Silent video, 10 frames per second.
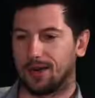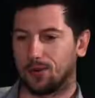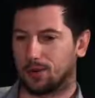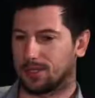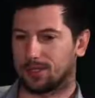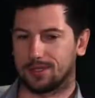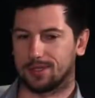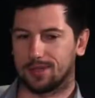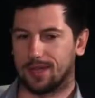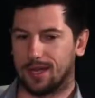was
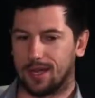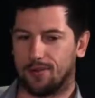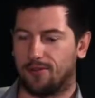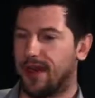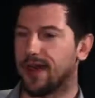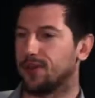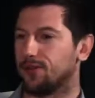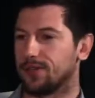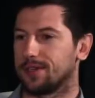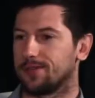a fan
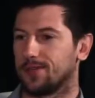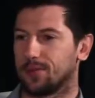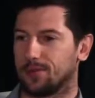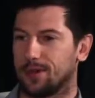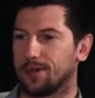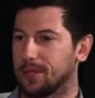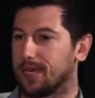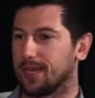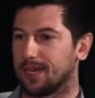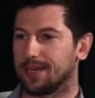of it from the very
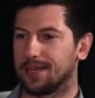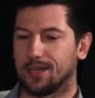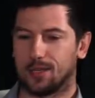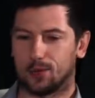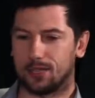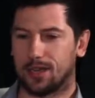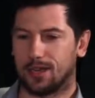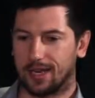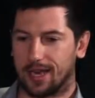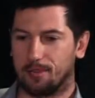beginning, it was
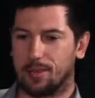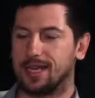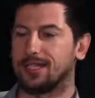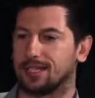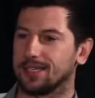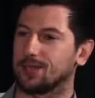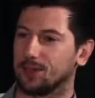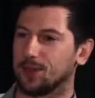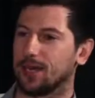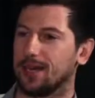something amazing to
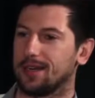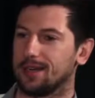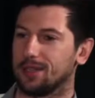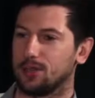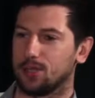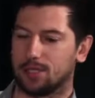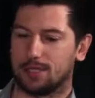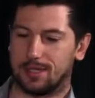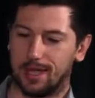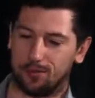look at. You just
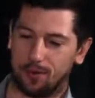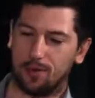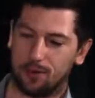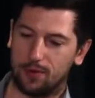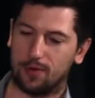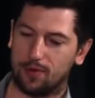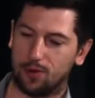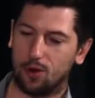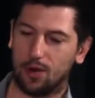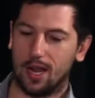stand from the 5th
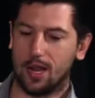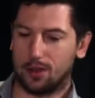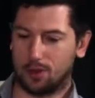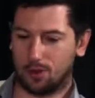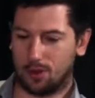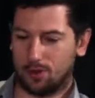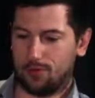floor, you look on